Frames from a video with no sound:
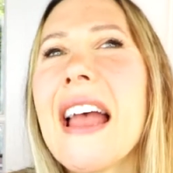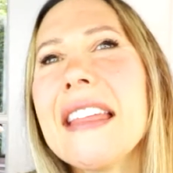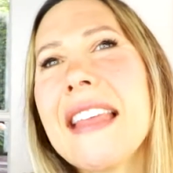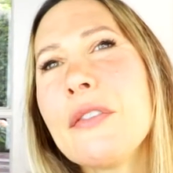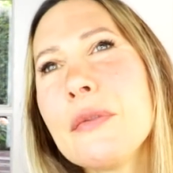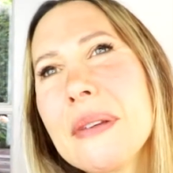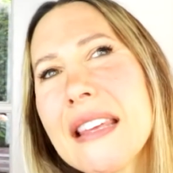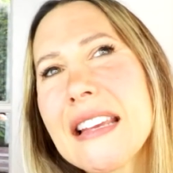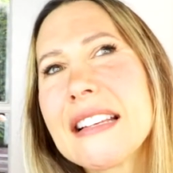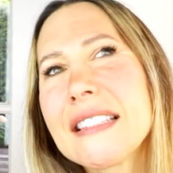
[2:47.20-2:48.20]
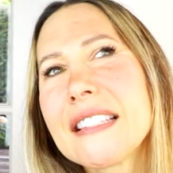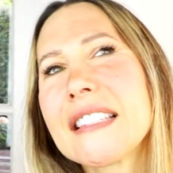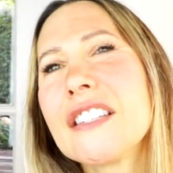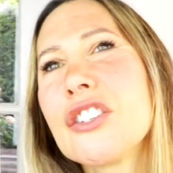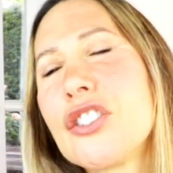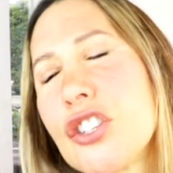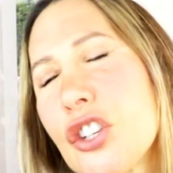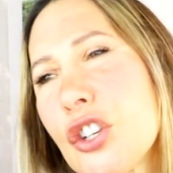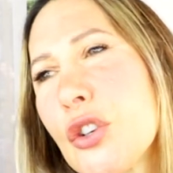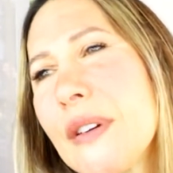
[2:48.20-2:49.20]
and that would be the easiest thing to
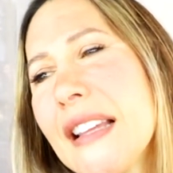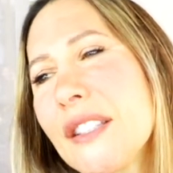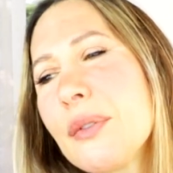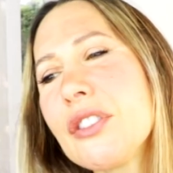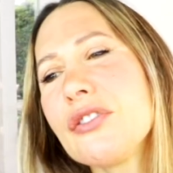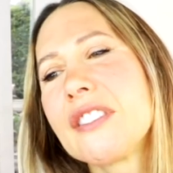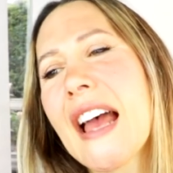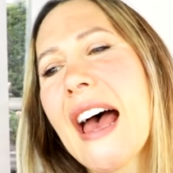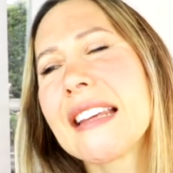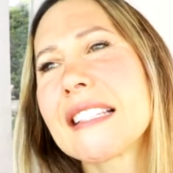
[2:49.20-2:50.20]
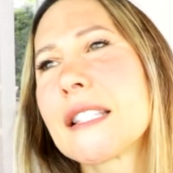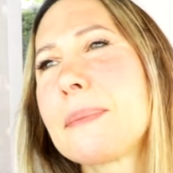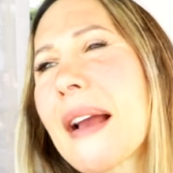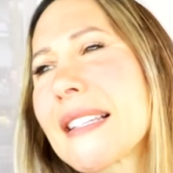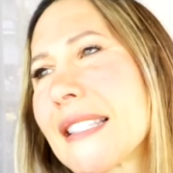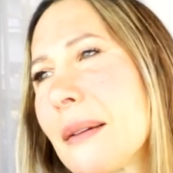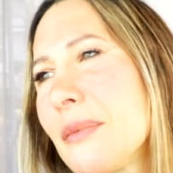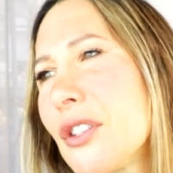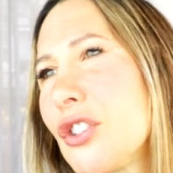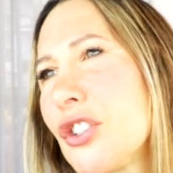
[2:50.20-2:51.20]
do, and that's what their dad expects
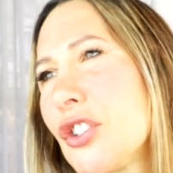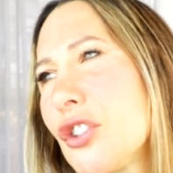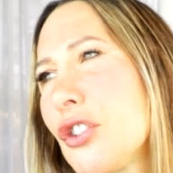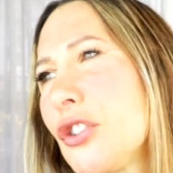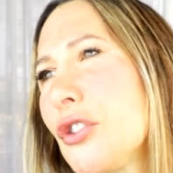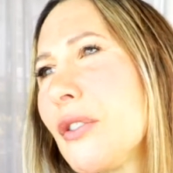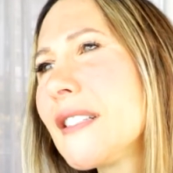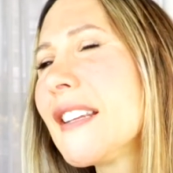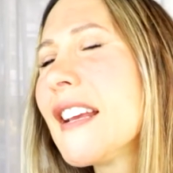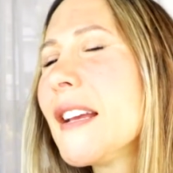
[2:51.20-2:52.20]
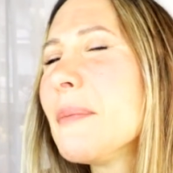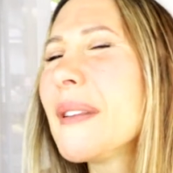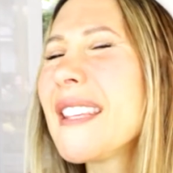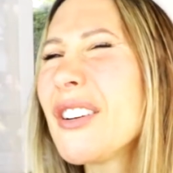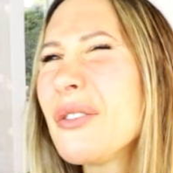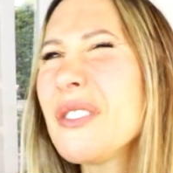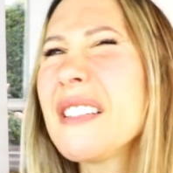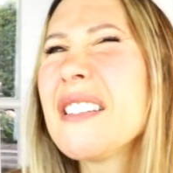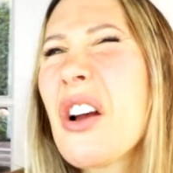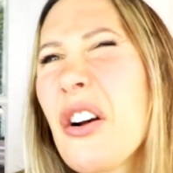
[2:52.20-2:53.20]
them to do, but they don't
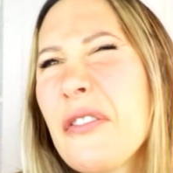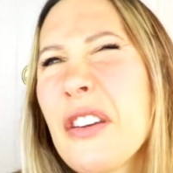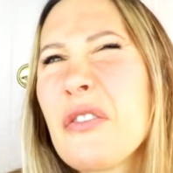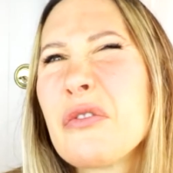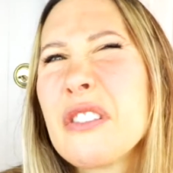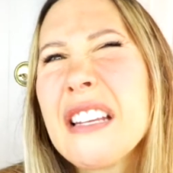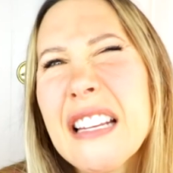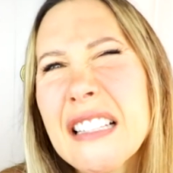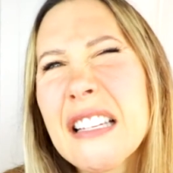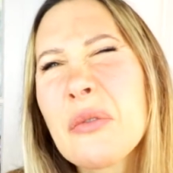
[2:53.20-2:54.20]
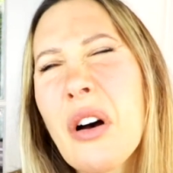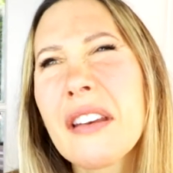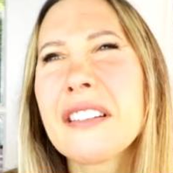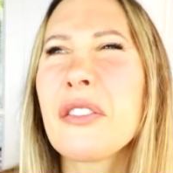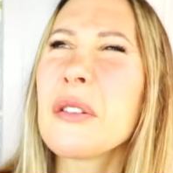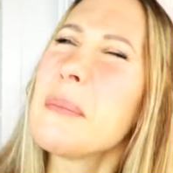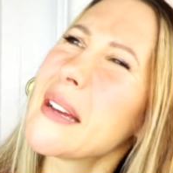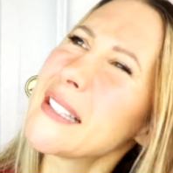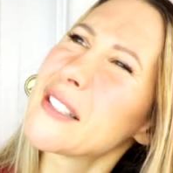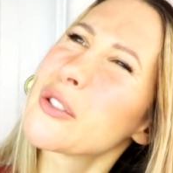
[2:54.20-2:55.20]
really know if they really want to go to
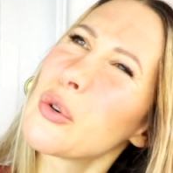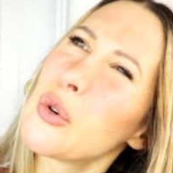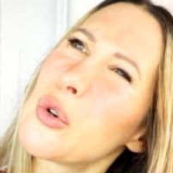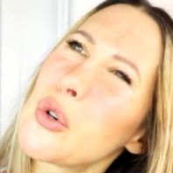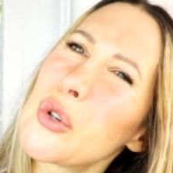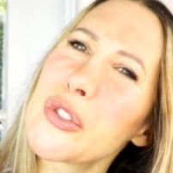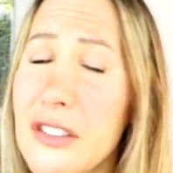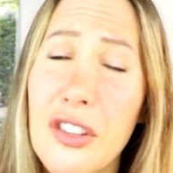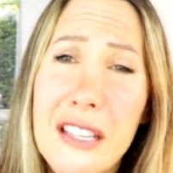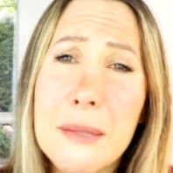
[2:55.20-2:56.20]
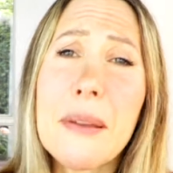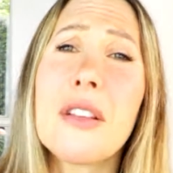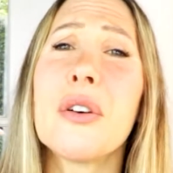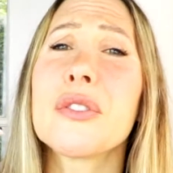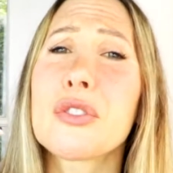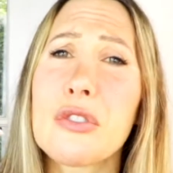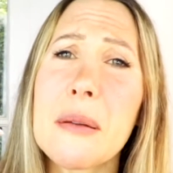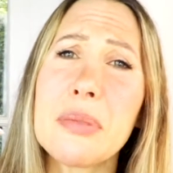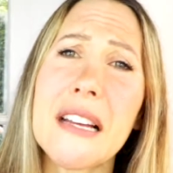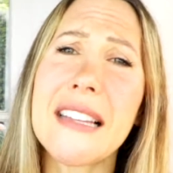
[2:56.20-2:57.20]
med school. So they spend the whole
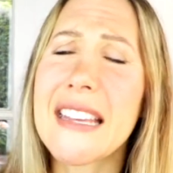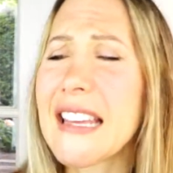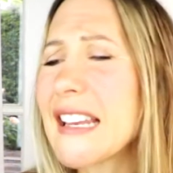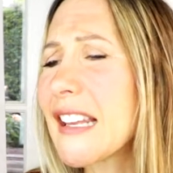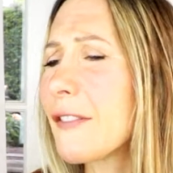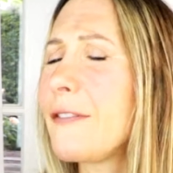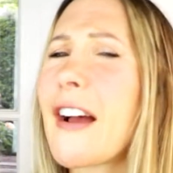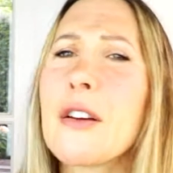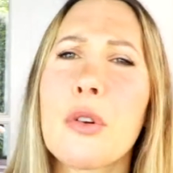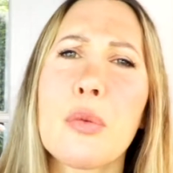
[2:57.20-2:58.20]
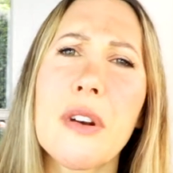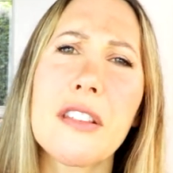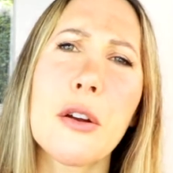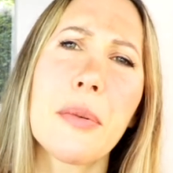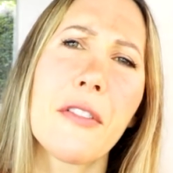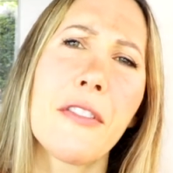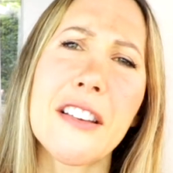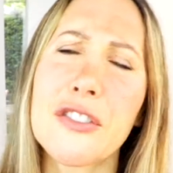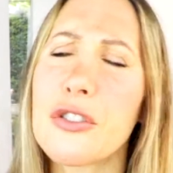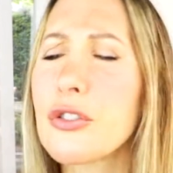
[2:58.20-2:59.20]
screenplay like getting in a fight with one of their
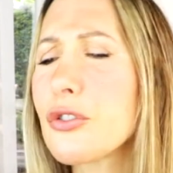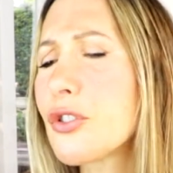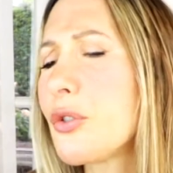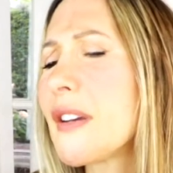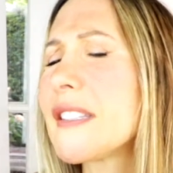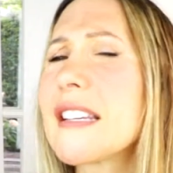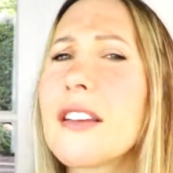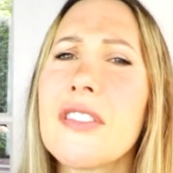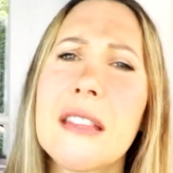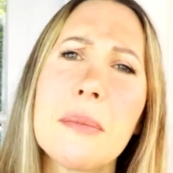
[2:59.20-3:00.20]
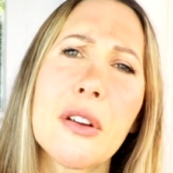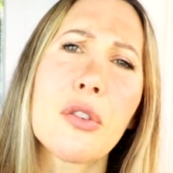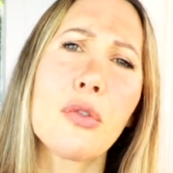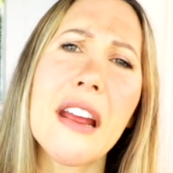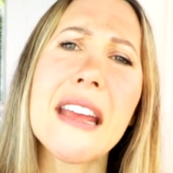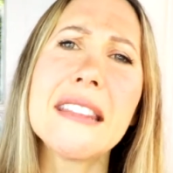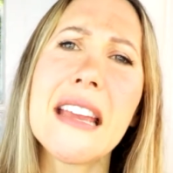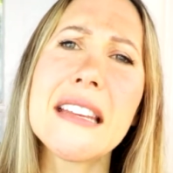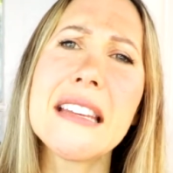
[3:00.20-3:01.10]
professors who isn't giving them the grade they